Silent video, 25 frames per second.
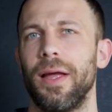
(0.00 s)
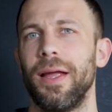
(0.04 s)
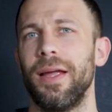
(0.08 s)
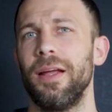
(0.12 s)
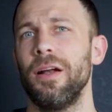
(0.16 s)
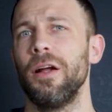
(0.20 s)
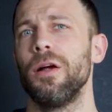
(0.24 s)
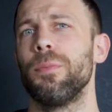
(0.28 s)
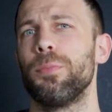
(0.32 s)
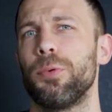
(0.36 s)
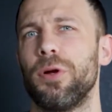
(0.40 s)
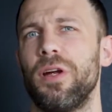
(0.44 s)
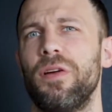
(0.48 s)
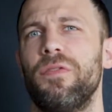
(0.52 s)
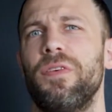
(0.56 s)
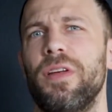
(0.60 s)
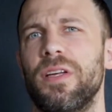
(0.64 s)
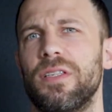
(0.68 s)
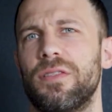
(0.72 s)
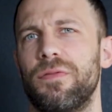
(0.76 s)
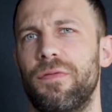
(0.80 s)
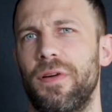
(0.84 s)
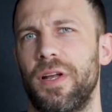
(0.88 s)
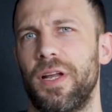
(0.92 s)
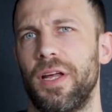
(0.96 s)
In our
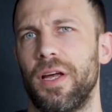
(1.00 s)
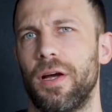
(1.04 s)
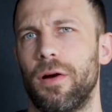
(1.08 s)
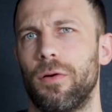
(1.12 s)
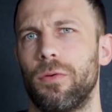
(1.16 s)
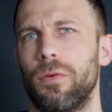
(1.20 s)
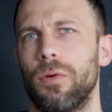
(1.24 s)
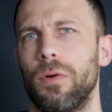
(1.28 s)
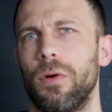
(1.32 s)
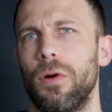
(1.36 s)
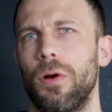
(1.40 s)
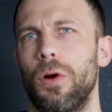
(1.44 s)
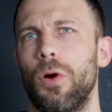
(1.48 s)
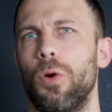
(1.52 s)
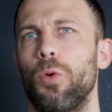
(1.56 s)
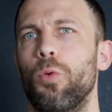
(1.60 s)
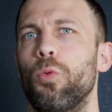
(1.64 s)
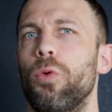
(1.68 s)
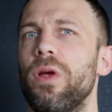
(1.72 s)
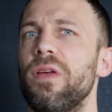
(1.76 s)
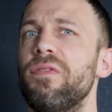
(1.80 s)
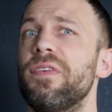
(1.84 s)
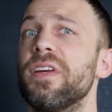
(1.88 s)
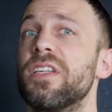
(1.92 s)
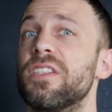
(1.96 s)
previous video,
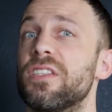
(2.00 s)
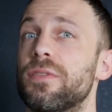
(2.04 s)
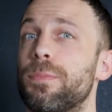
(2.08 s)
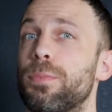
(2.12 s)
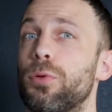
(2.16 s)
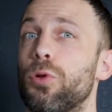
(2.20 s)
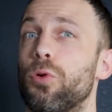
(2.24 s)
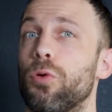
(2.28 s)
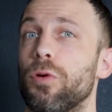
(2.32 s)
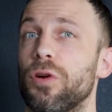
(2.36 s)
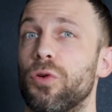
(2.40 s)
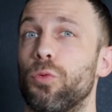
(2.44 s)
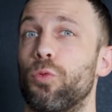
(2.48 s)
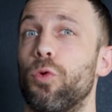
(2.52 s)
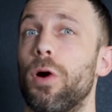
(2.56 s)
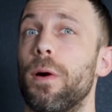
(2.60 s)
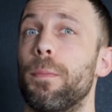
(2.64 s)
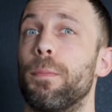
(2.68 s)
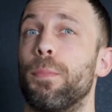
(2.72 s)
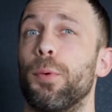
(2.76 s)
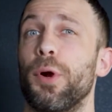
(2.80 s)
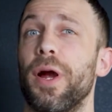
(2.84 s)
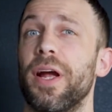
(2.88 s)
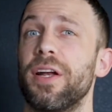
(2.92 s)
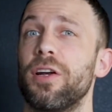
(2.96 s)
we've explored
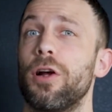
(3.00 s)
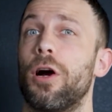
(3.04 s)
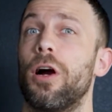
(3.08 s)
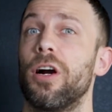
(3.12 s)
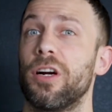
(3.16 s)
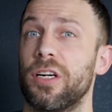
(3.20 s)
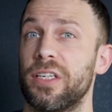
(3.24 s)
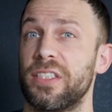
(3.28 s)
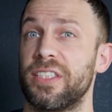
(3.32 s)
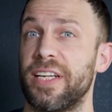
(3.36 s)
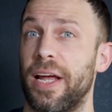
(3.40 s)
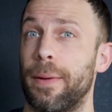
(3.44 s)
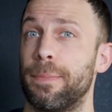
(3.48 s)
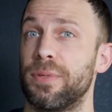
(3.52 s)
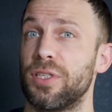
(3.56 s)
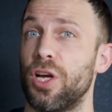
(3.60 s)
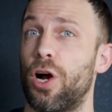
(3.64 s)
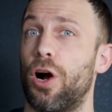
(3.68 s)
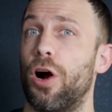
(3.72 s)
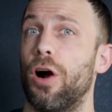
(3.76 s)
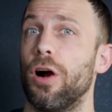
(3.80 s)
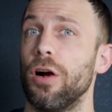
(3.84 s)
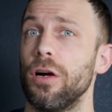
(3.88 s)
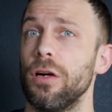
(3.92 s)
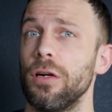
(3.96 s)
what brand archetypes
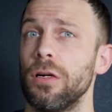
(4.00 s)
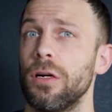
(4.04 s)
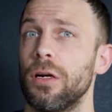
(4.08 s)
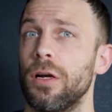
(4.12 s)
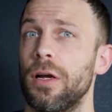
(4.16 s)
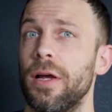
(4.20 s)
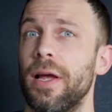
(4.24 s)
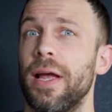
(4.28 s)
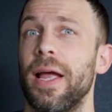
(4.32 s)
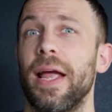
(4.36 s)
are